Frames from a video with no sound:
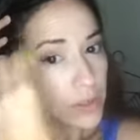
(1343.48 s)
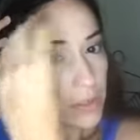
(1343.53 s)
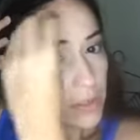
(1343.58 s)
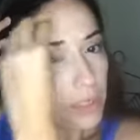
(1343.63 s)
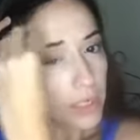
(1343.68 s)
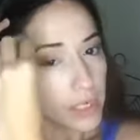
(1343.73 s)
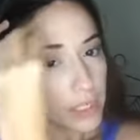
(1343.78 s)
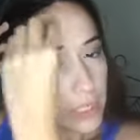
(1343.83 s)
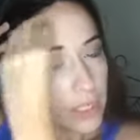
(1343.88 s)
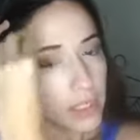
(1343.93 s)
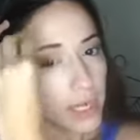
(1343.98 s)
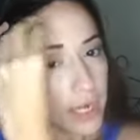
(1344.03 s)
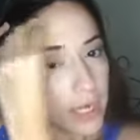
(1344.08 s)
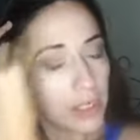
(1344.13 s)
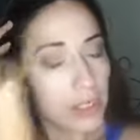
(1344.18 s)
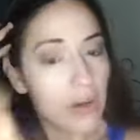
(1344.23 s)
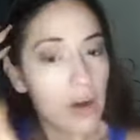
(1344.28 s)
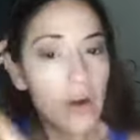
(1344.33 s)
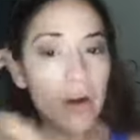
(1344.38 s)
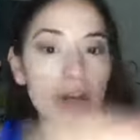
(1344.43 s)
any kind
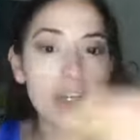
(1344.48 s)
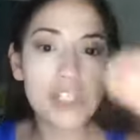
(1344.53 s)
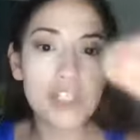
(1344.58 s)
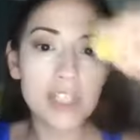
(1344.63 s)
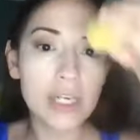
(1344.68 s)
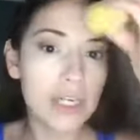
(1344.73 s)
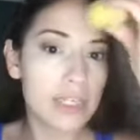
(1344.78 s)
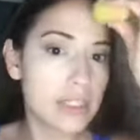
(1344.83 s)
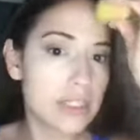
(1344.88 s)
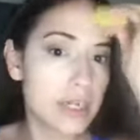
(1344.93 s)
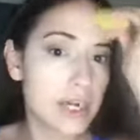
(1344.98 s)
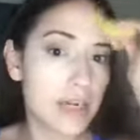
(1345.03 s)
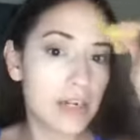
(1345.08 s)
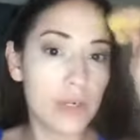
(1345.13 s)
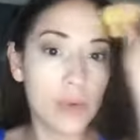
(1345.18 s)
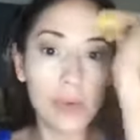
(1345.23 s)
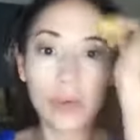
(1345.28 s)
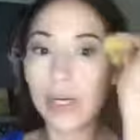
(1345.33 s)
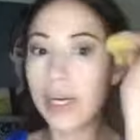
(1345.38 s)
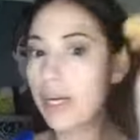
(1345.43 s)
of harsh lines that I
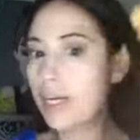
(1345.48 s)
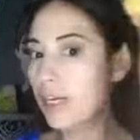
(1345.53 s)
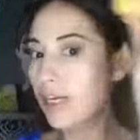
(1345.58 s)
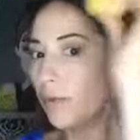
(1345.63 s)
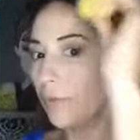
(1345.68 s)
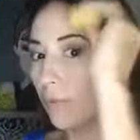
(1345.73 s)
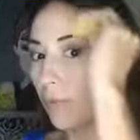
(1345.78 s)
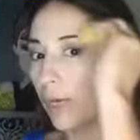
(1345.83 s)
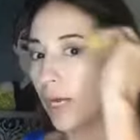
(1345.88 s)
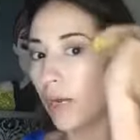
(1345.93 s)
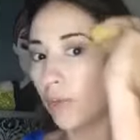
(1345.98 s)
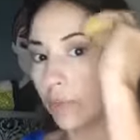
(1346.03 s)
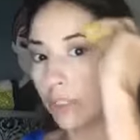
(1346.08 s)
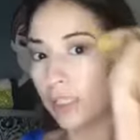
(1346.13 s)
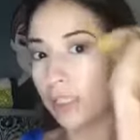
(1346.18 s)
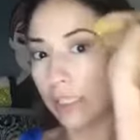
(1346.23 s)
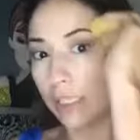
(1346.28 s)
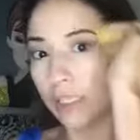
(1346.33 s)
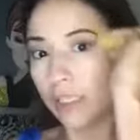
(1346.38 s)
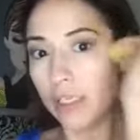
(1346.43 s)
created when I was
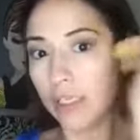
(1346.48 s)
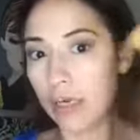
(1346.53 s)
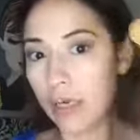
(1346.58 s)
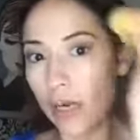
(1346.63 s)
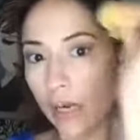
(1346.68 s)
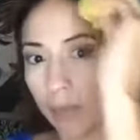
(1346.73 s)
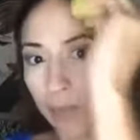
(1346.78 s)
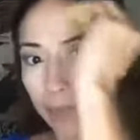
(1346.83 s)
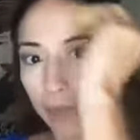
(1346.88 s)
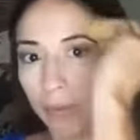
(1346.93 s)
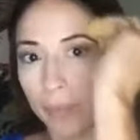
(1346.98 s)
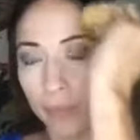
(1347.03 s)
cleaning up.